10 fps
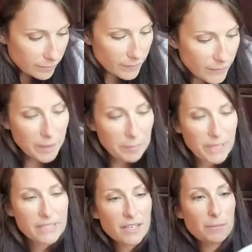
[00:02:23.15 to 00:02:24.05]
I
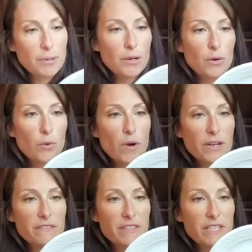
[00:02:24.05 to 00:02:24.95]
picked up one
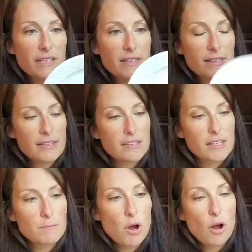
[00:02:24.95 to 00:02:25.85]
of these
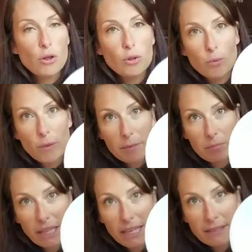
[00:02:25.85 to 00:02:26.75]
small white
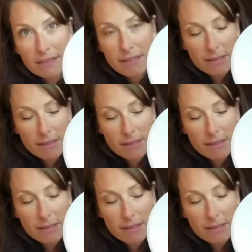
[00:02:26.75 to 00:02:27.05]
plates.